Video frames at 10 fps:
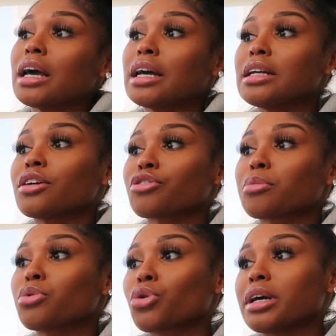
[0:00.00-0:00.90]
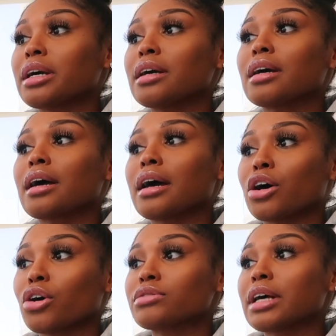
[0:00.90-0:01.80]
any other employee
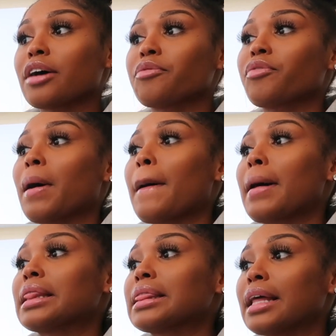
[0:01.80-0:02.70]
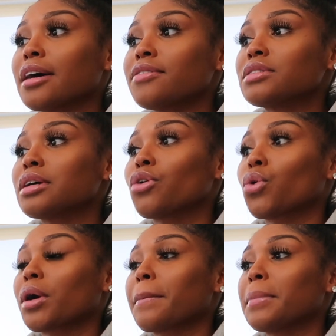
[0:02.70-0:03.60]
elves have left
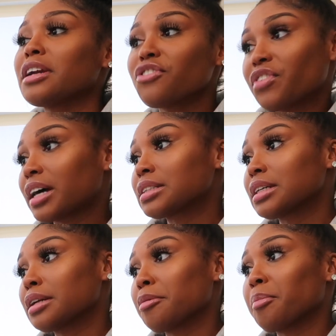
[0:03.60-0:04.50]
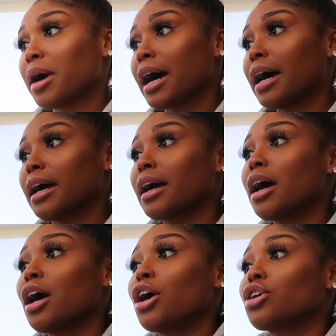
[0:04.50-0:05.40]
or been affected by
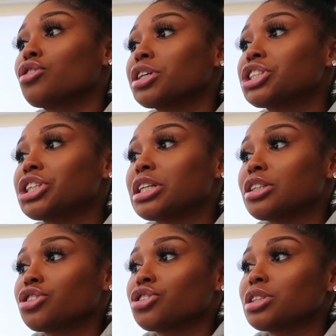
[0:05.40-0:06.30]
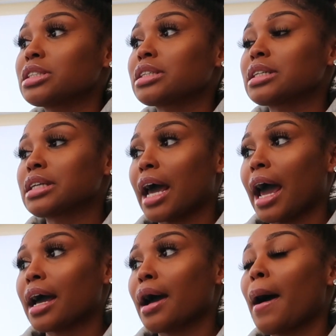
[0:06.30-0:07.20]
Grinch Industries
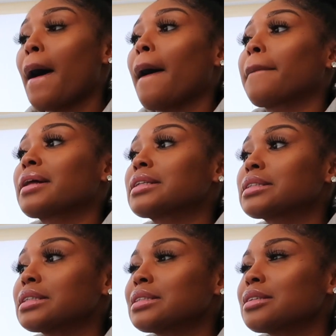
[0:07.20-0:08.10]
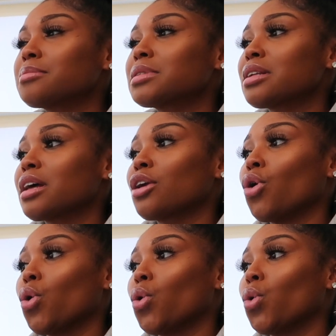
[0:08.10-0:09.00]
attack. But the systems that
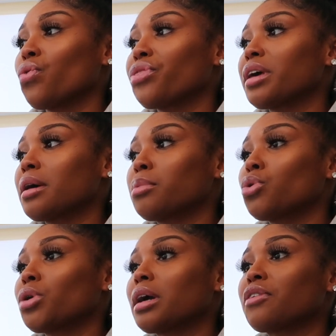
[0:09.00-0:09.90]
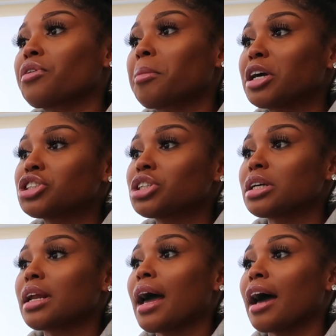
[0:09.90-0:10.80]
hold the employee
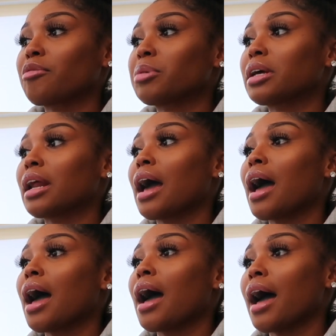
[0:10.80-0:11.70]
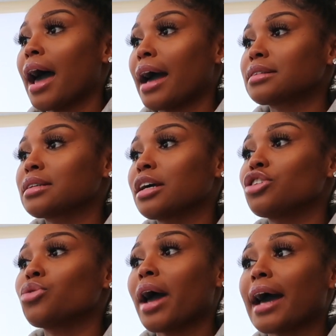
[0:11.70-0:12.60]
information have been hacked. Can
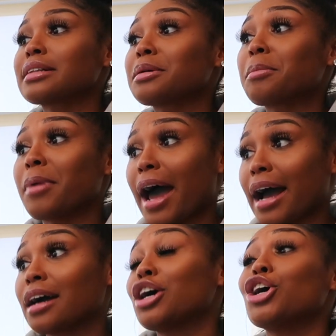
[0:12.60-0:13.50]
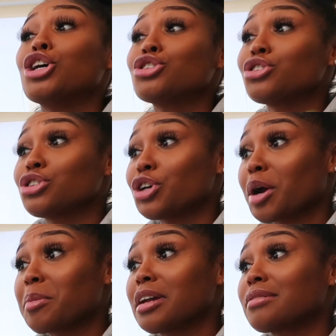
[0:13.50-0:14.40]
you hack them back to
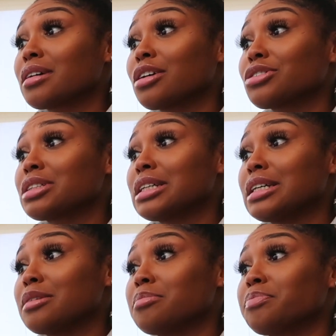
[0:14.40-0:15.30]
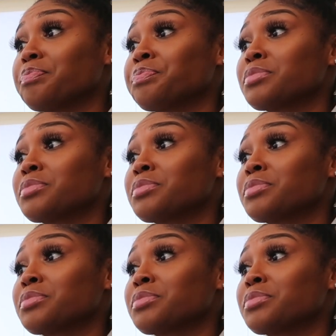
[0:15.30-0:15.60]
determine if the other team